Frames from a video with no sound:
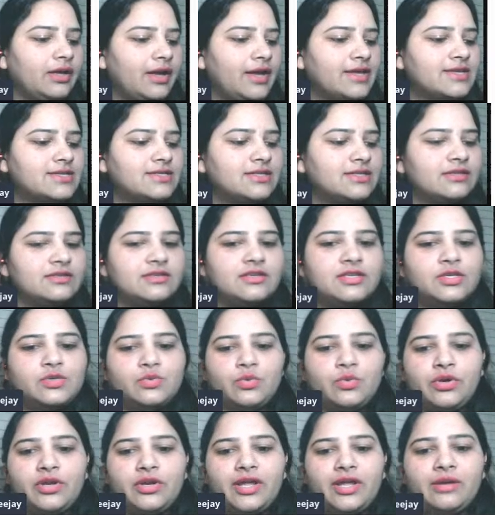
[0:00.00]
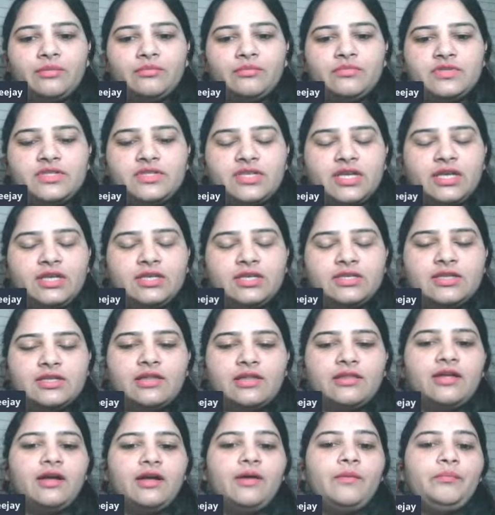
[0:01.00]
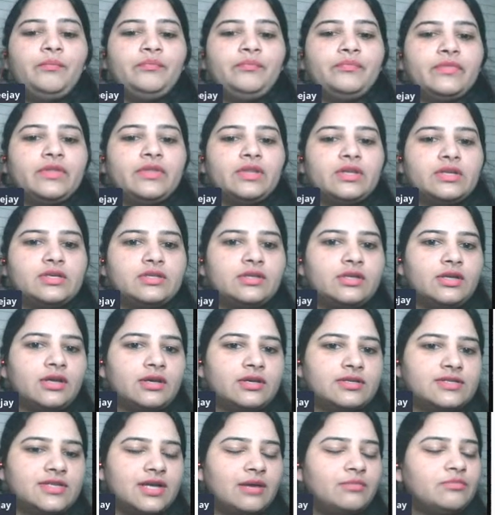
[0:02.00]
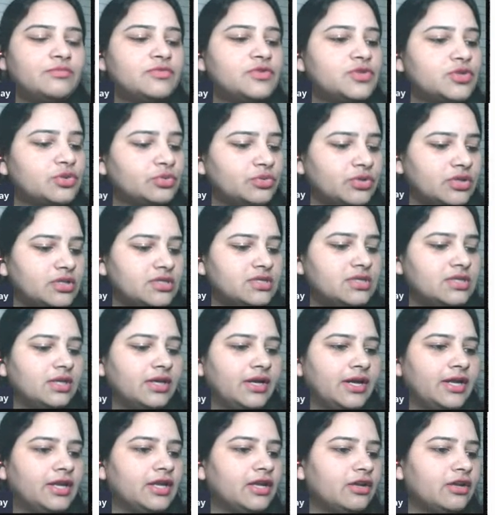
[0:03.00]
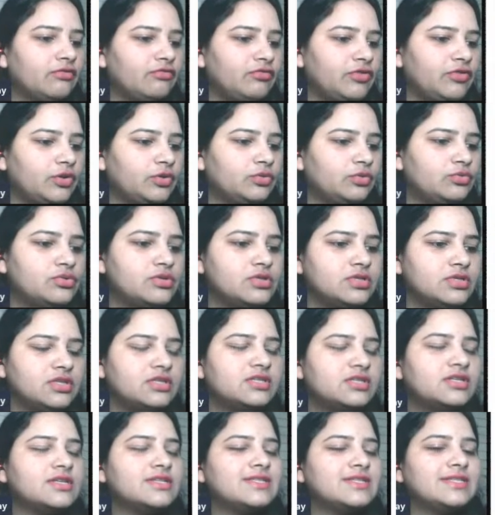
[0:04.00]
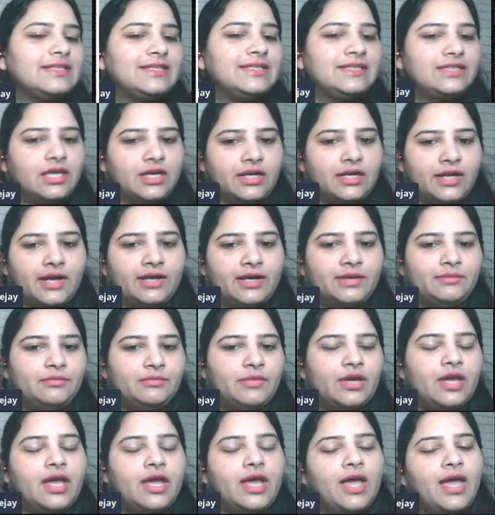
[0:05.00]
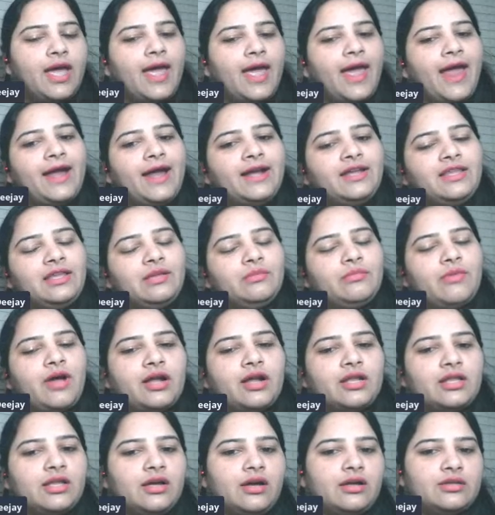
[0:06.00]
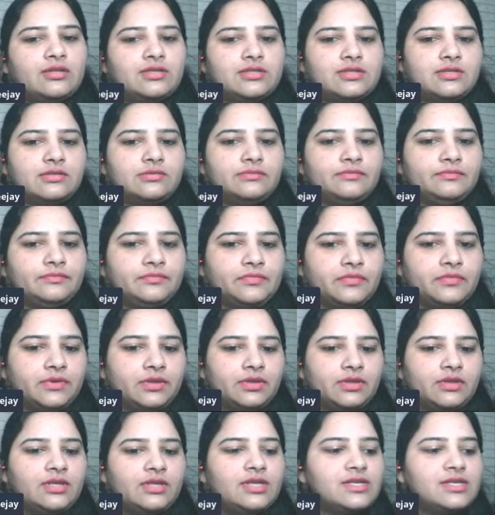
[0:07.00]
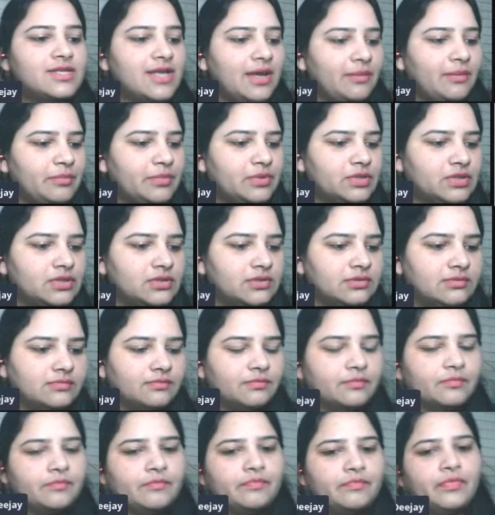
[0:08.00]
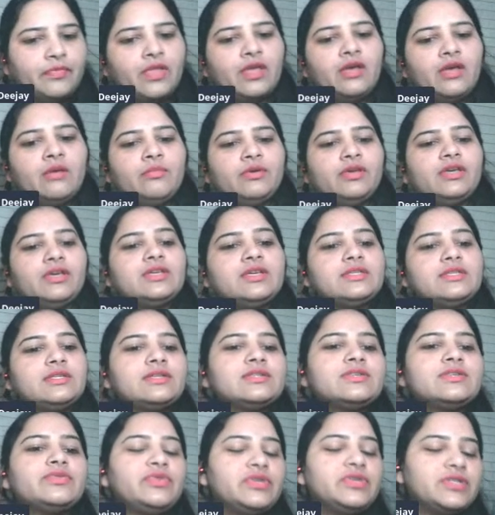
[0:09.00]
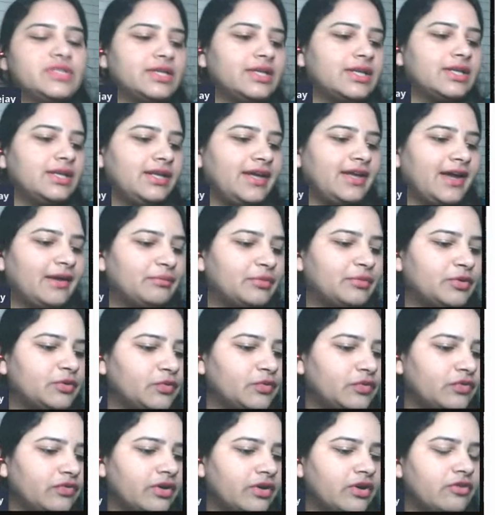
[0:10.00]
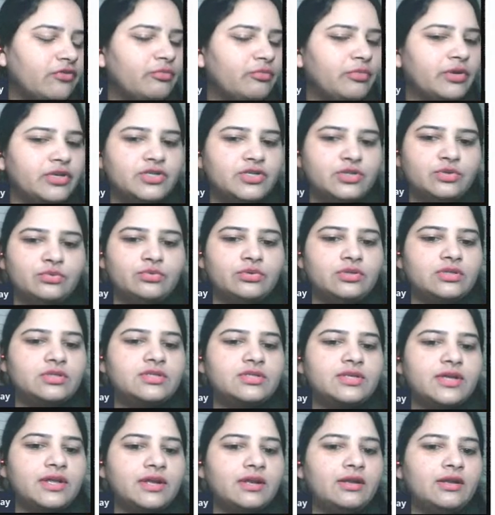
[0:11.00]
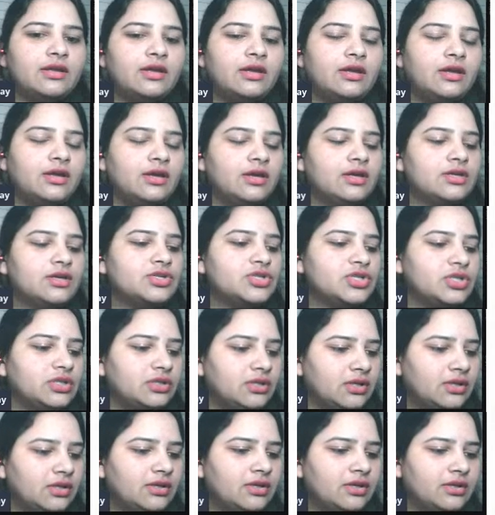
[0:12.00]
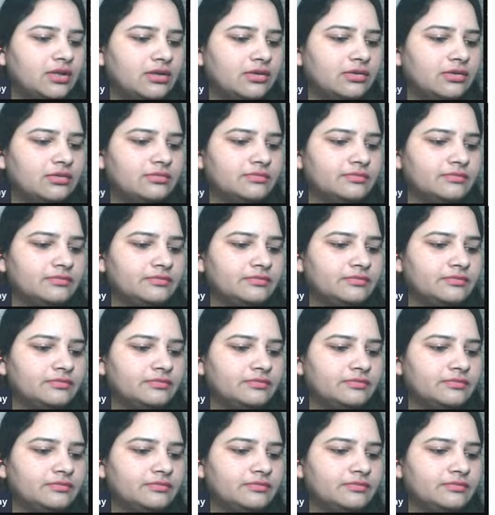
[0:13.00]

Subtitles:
Yes, this is what I'm saying, Sada. Some students they get confused, just see the time, and they mark the answer. This happens because this recently happened with one of my students, and she did it.